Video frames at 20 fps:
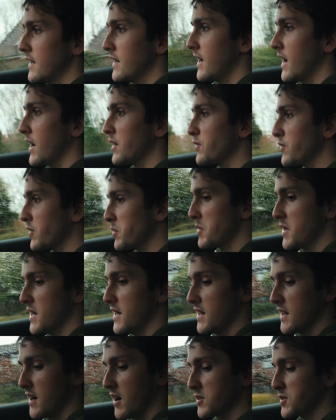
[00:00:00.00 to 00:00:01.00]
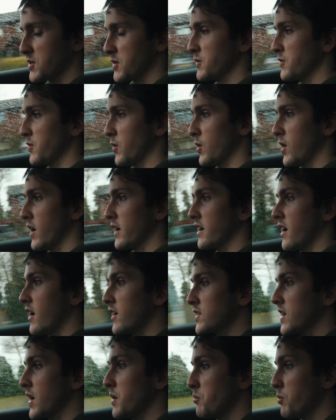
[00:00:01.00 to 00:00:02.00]
And for me, I just feel like
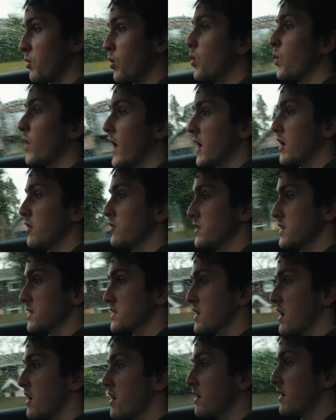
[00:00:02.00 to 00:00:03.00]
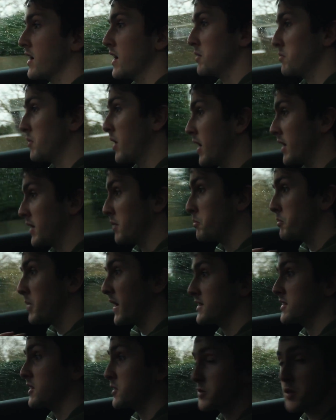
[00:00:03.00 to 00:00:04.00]
I'd get more out of this car and a
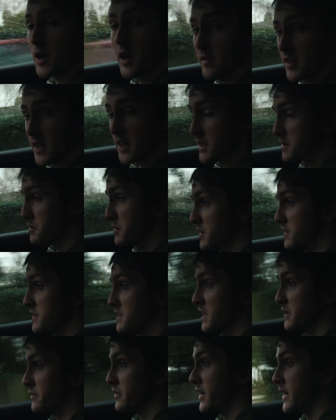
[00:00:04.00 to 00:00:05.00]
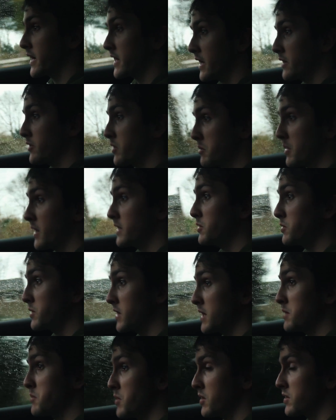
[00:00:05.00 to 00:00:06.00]
better driving experience if I could have a manual
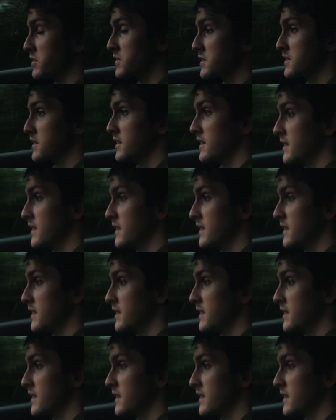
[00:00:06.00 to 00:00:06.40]
gearbox.